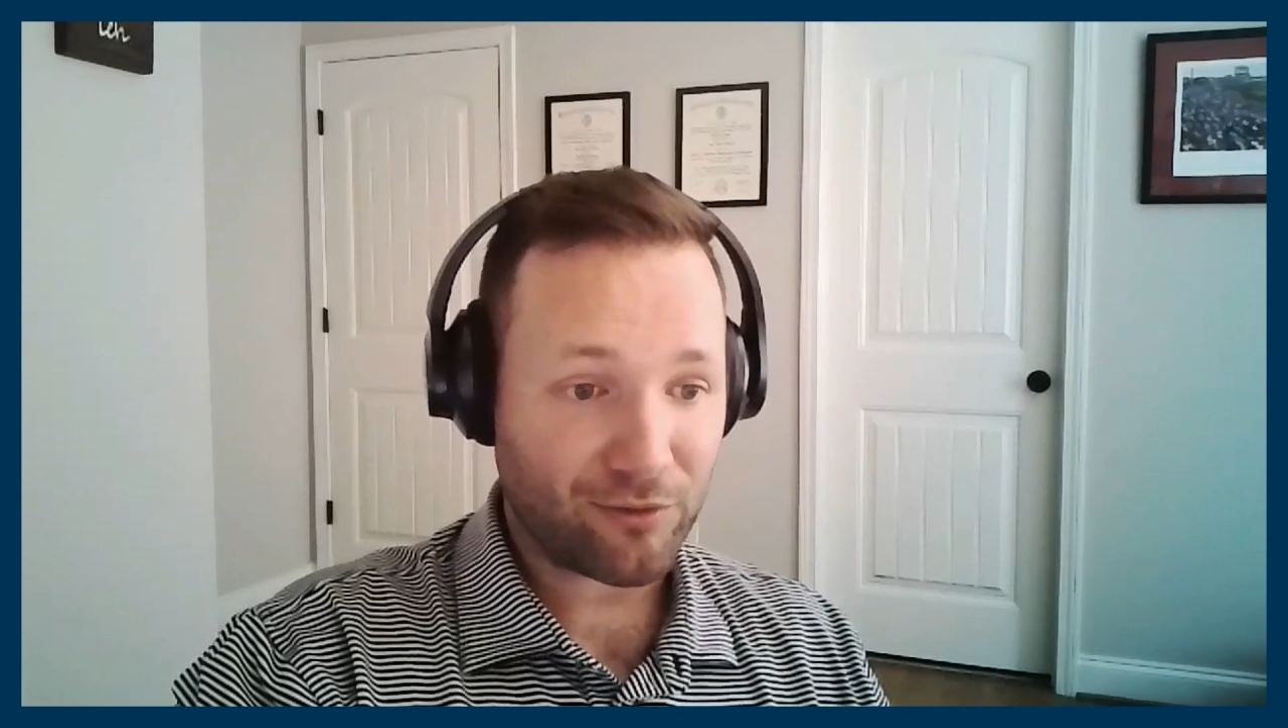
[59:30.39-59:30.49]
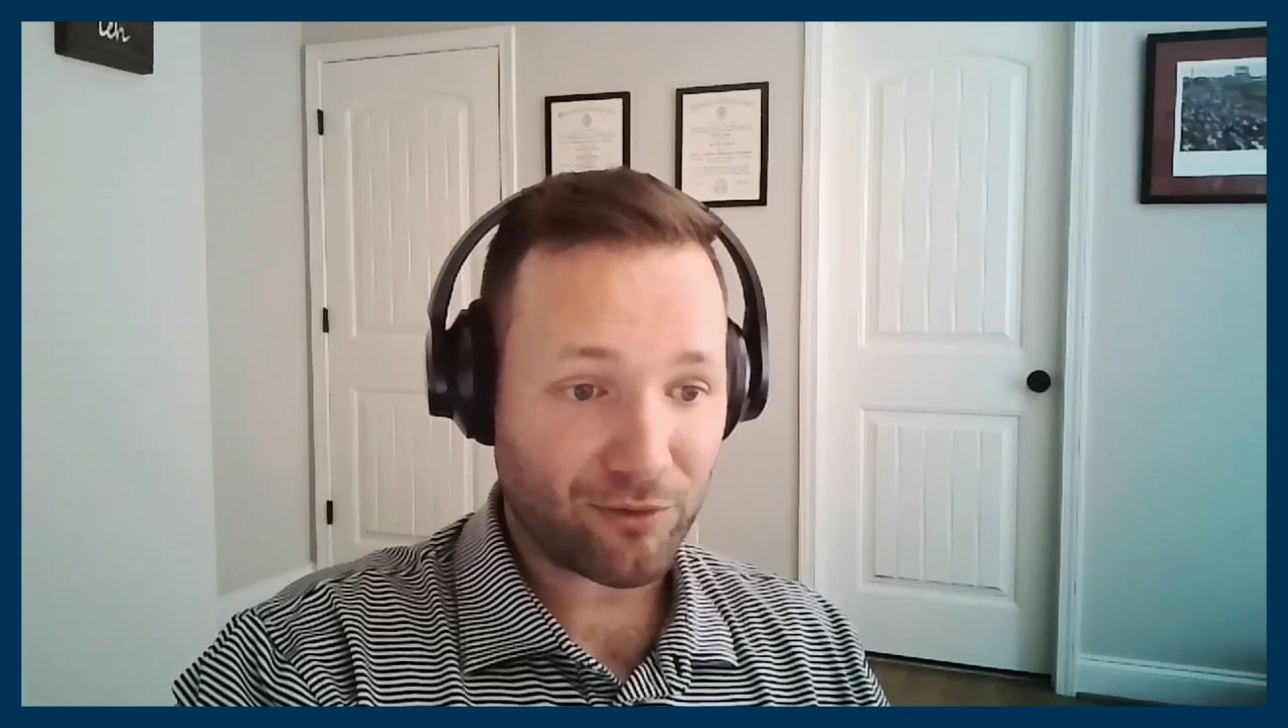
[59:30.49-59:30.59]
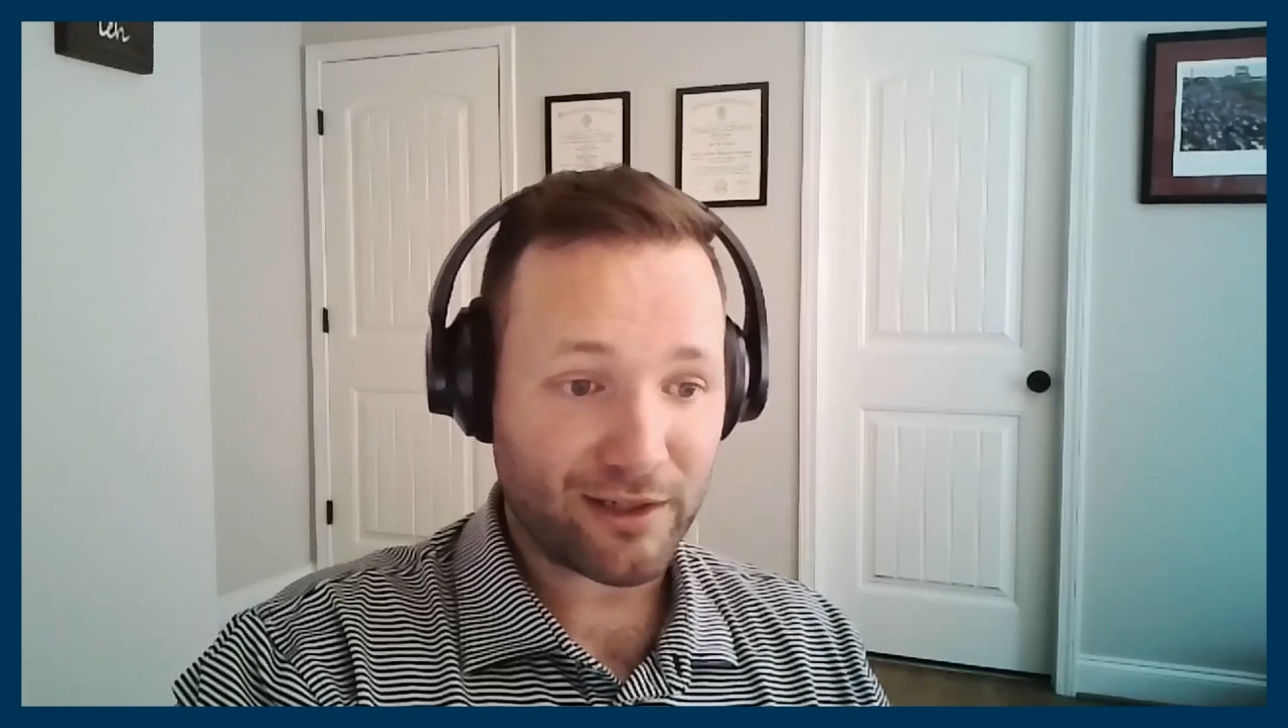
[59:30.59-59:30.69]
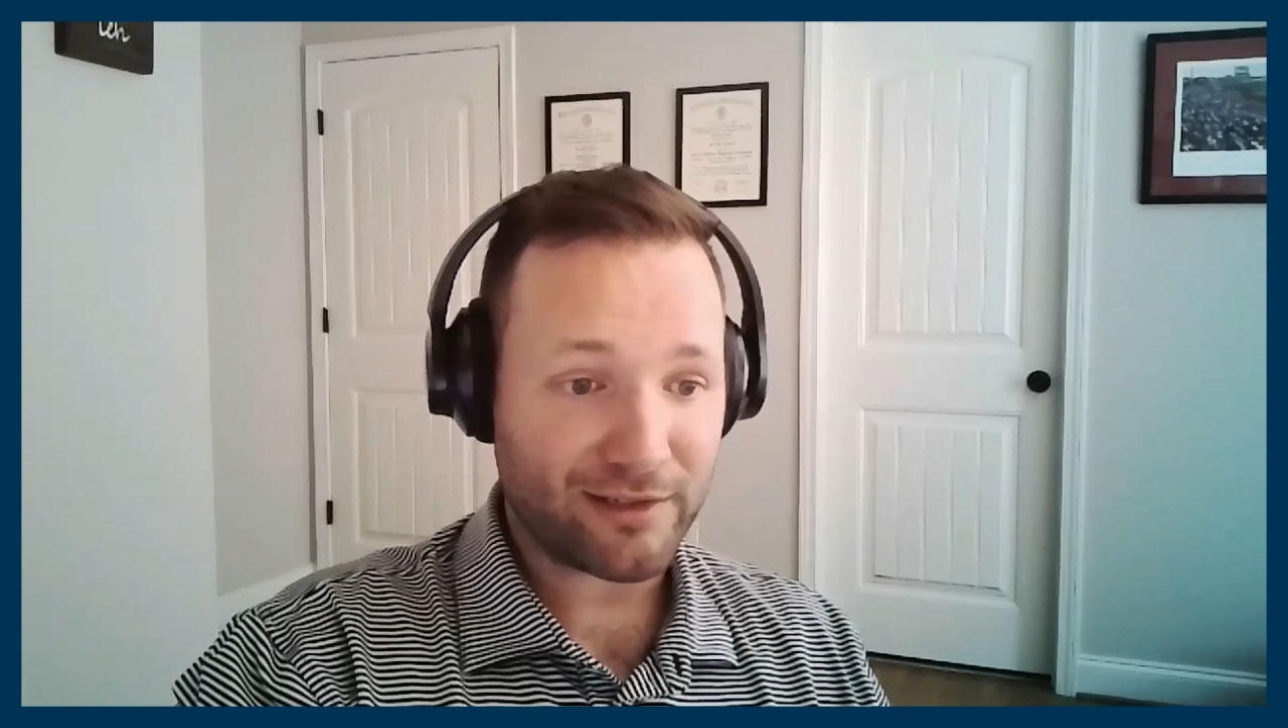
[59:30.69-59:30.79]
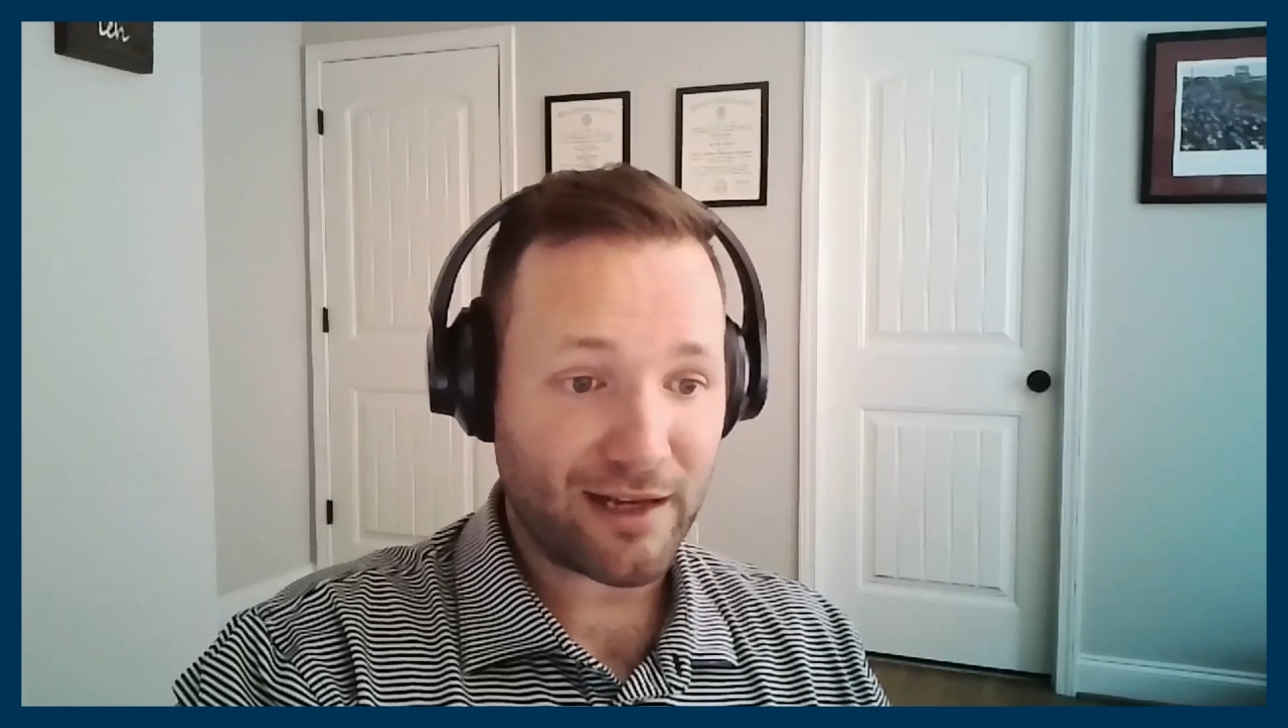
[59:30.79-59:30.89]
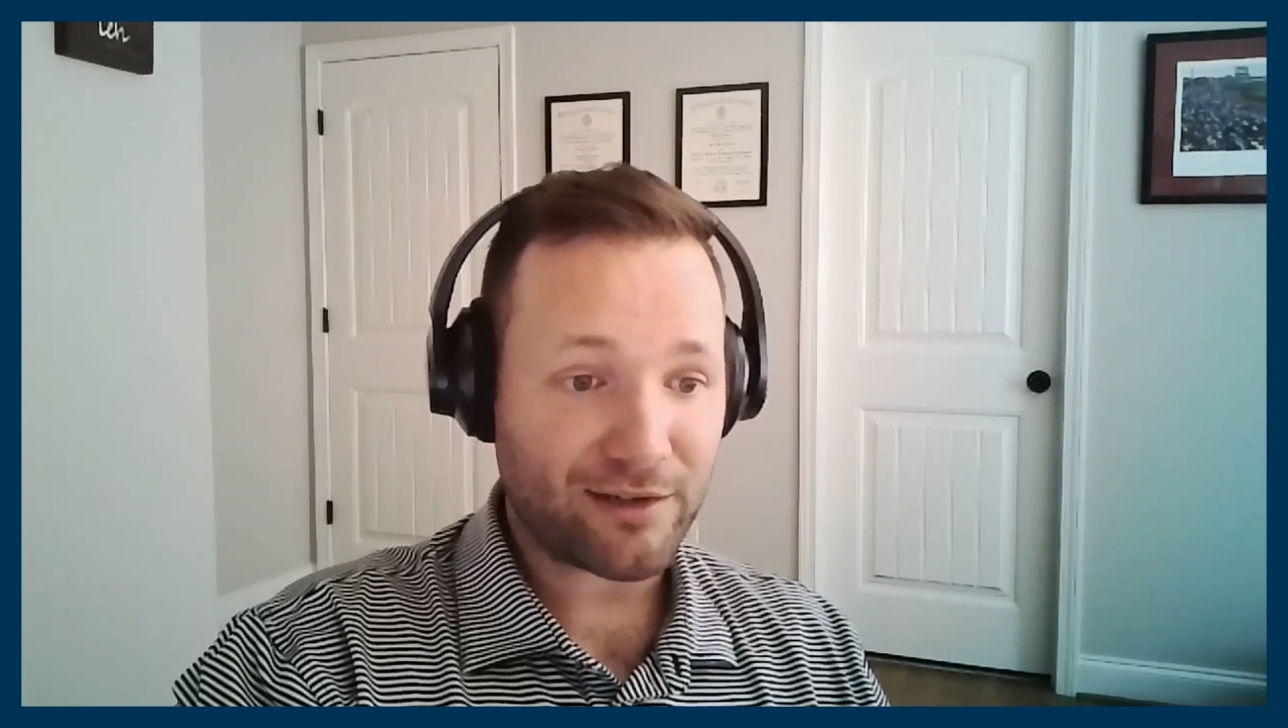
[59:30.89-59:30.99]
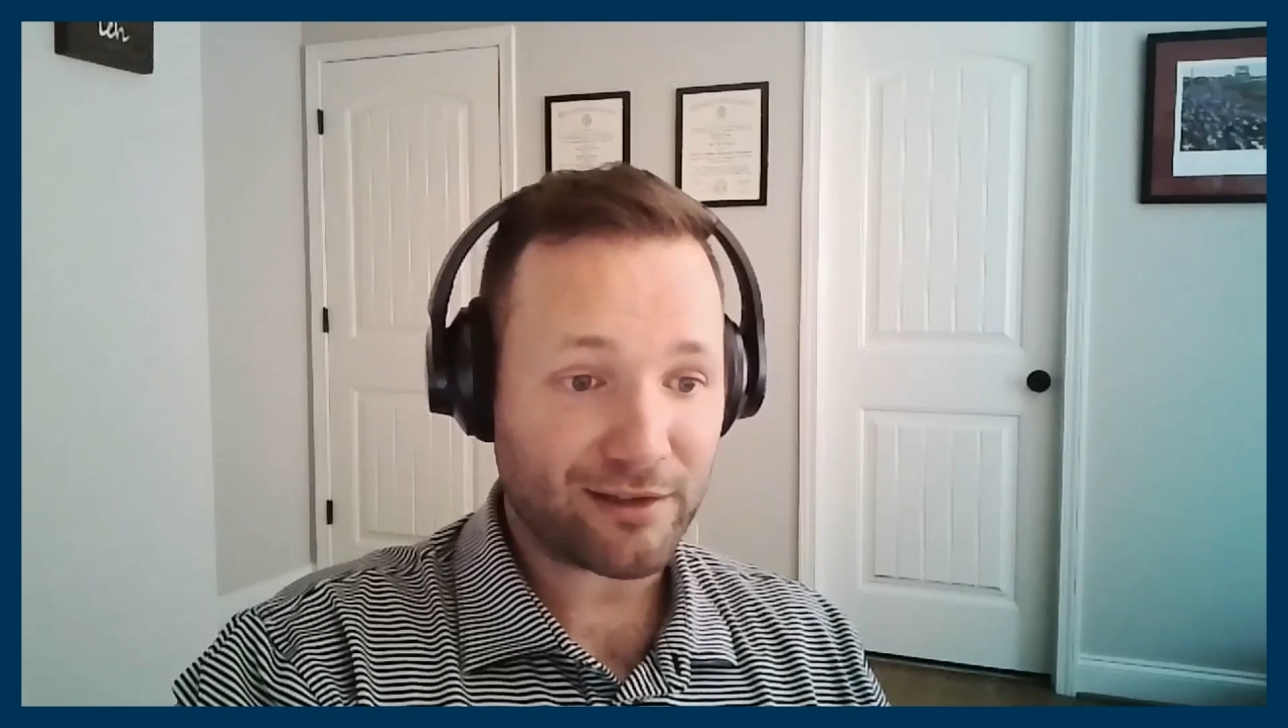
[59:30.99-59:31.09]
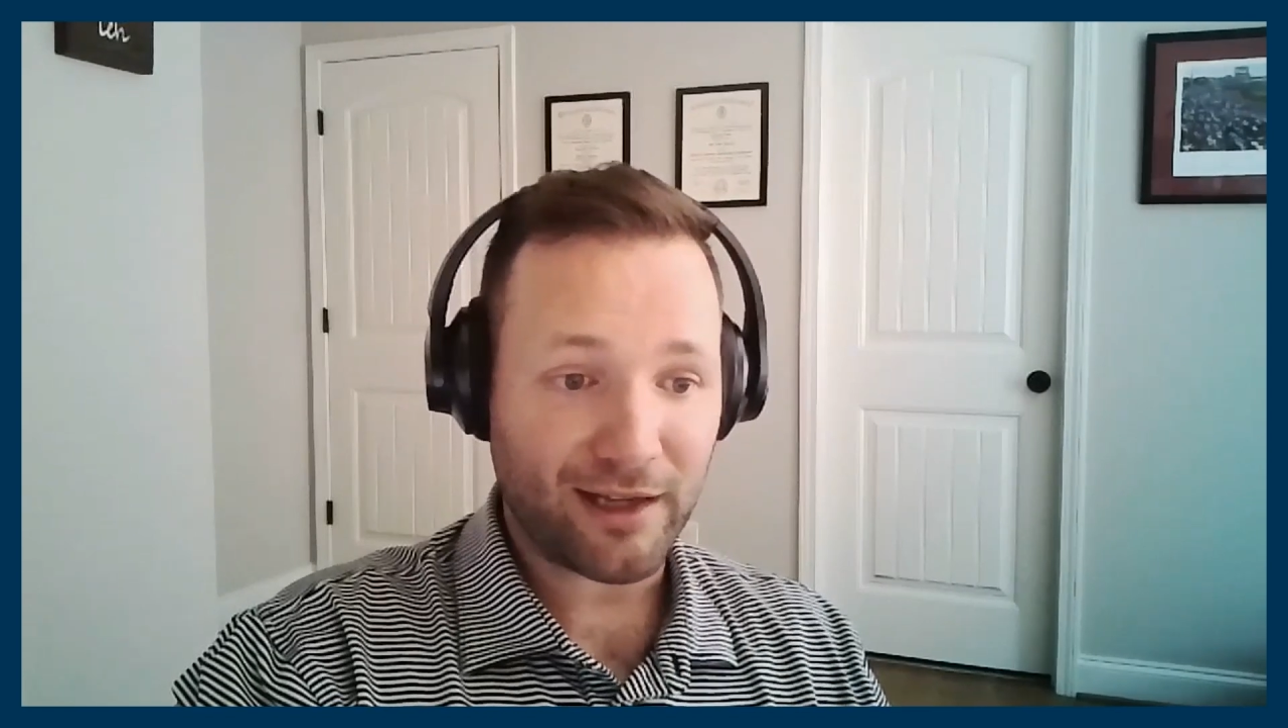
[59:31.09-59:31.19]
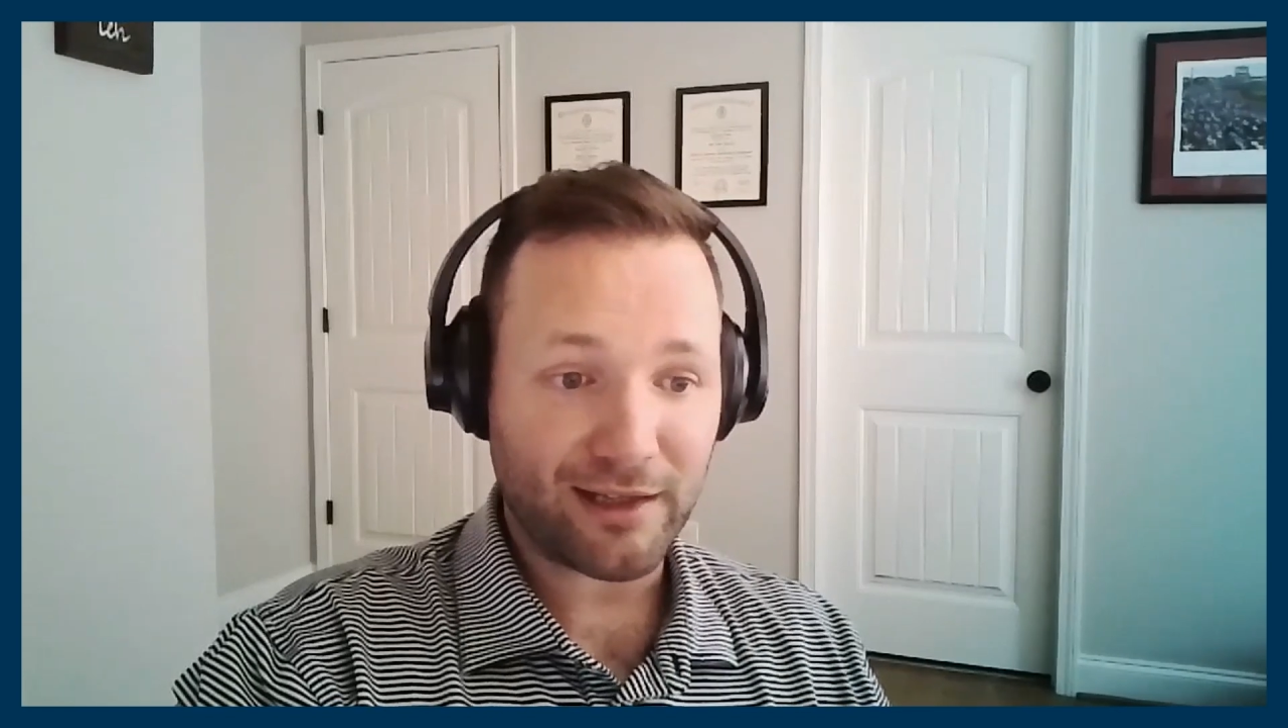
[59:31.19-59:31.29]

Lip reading: an organization